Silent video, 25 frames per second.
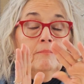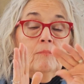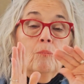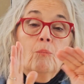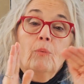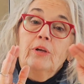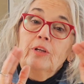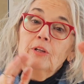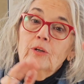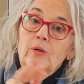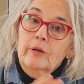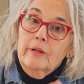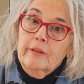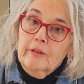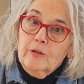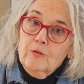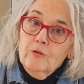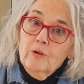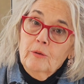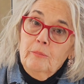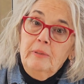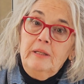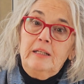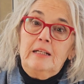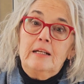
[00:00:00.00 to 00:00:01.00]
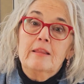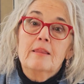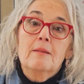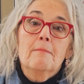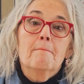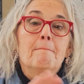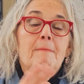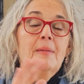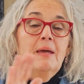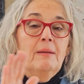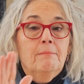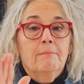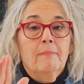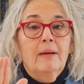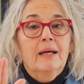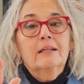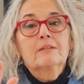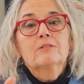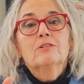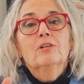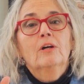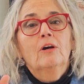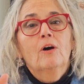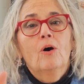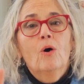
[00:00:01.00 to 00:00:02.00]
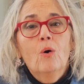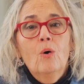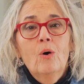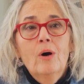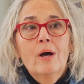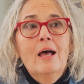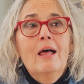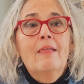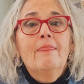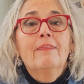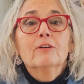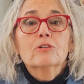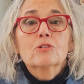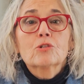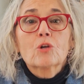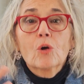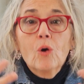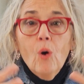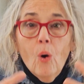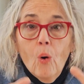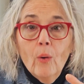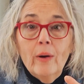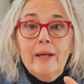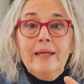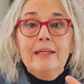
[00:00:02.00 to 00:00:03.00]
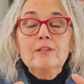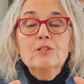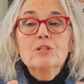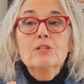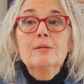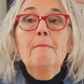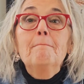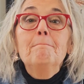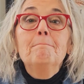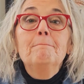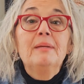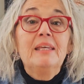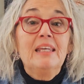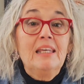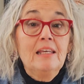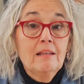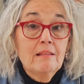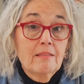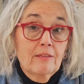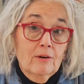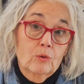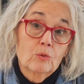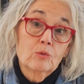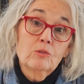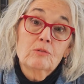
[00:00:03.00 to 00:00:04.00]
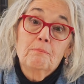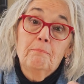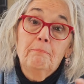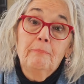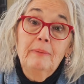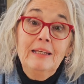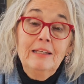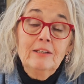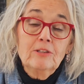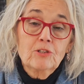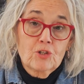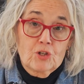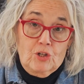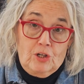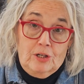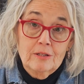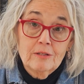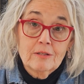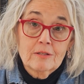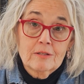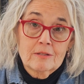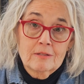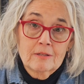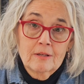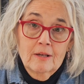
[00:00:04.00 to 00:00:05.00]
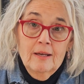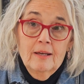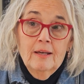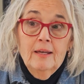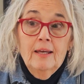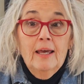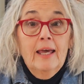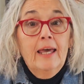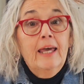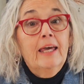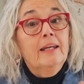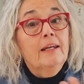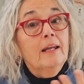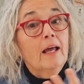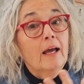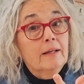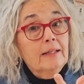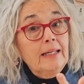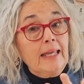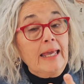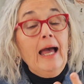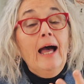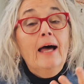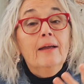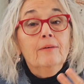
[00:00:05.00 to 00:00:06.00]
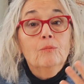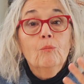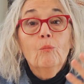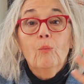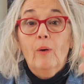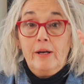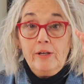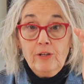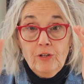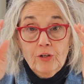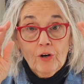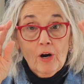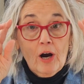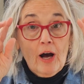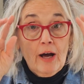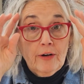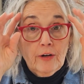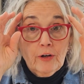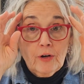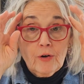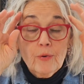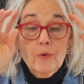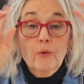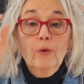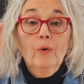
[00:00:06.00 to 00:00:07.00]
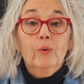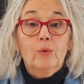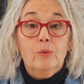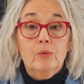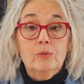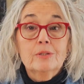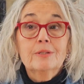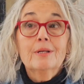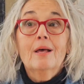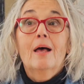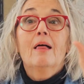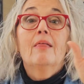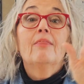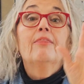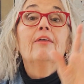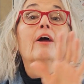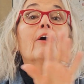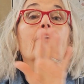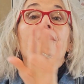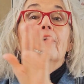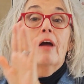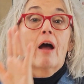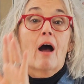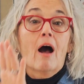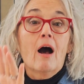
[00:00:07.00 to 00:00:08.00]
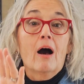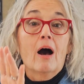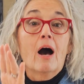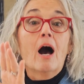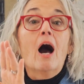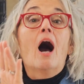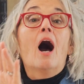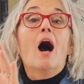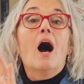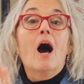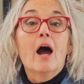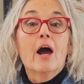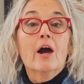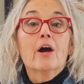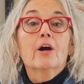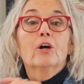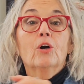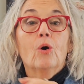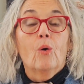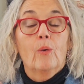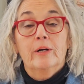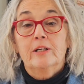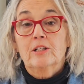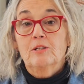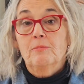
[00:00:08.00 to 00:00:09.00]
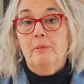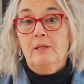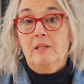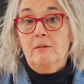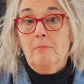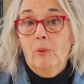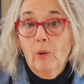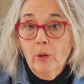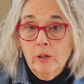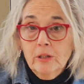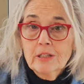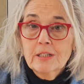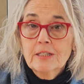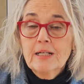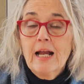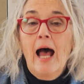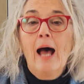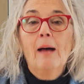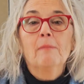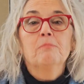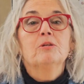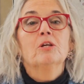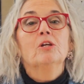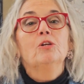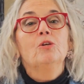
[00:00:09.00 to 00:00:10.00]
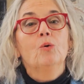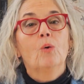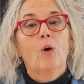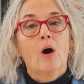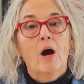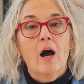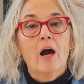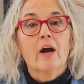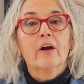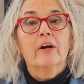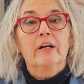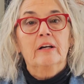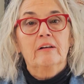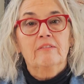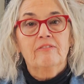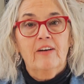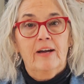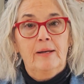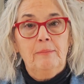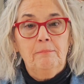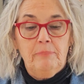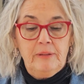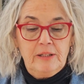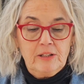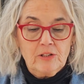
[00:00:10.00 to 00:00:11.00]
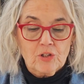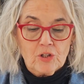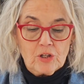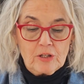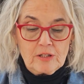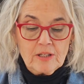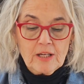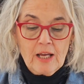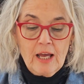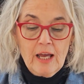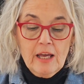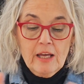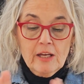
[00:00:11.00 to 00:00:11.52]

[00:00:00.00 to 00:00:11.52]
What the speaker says: When you go to the Caribbean in Mexico, there's going to be those beaches. And again, when you're on a cruise, there are going to be the port stops and you are going to find beaches.